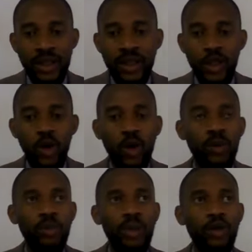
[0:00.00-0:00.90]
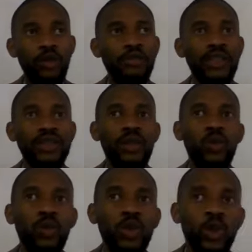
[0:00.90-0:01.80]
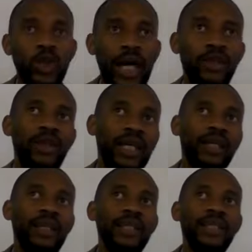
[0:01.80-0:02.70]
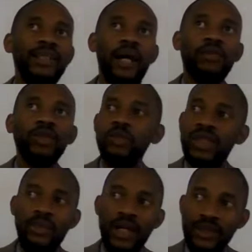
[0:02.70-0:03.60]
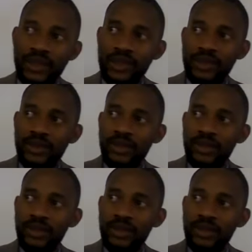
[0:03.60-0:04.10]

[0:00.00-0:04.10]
you know, part of it, you would like to think that it comes from semantics,